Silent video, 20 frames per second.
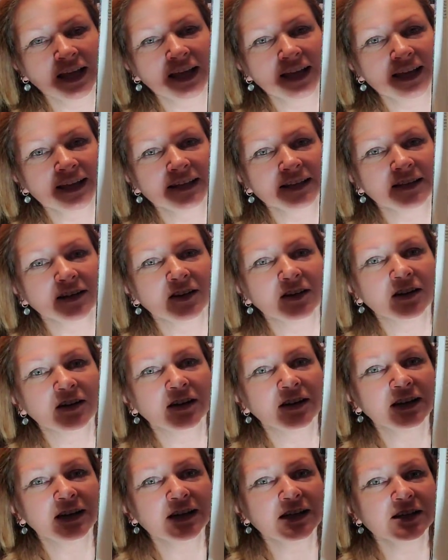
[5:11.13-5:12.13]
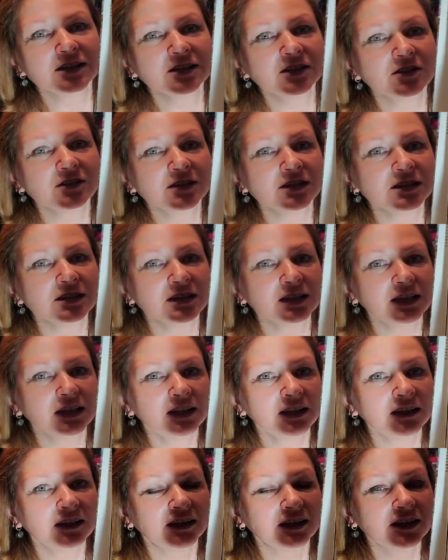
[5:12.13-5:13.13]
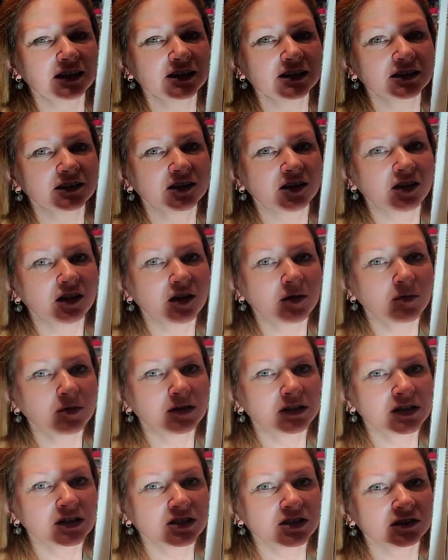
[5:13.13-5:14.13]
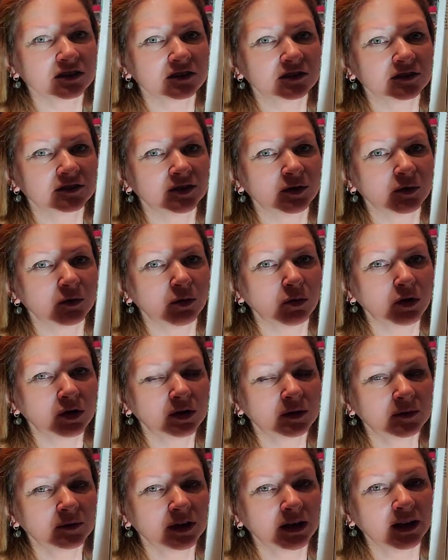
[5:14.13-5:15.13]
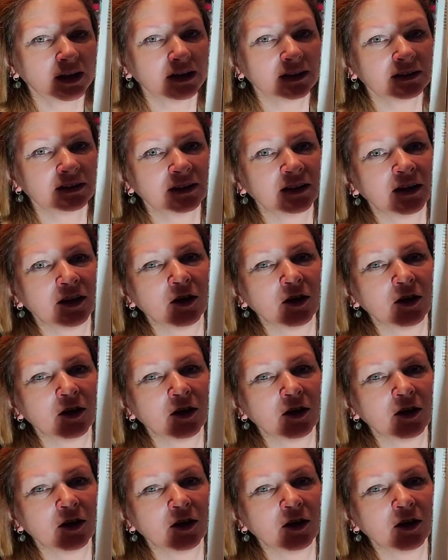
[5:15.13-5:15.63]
And as you see, it's a collaboration of the warm and